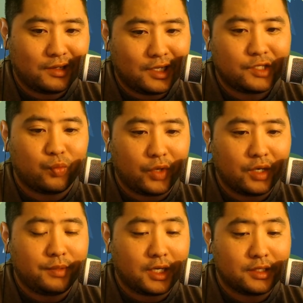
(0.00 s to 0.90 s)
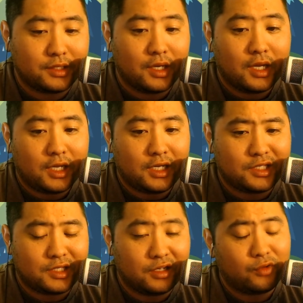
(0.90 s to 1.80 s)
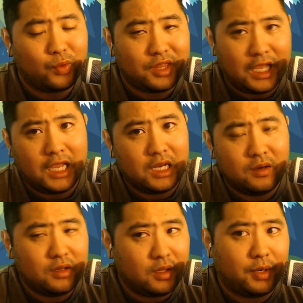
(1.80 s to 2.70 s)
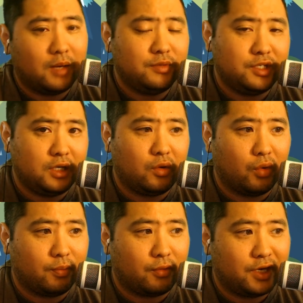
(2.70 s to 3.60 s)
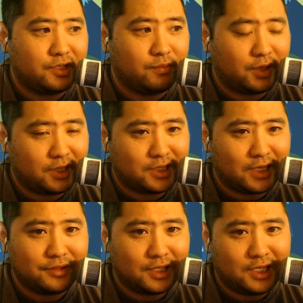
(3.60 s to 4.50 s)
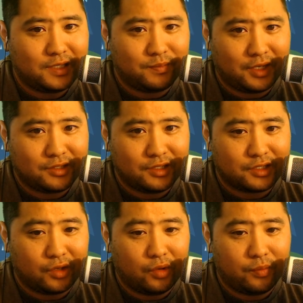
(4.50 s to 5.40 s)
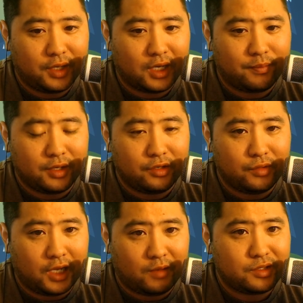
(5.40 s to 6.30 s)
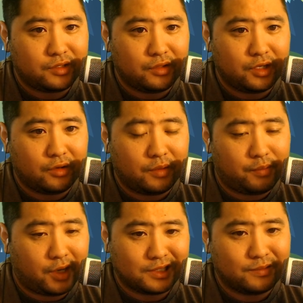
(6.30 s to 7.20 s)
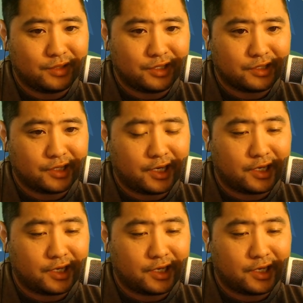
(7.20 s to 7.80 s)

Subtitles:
It's weird because he's still within the PUBG Corporation, but it sounds like he's basically just opening up a new game studio and possibly just like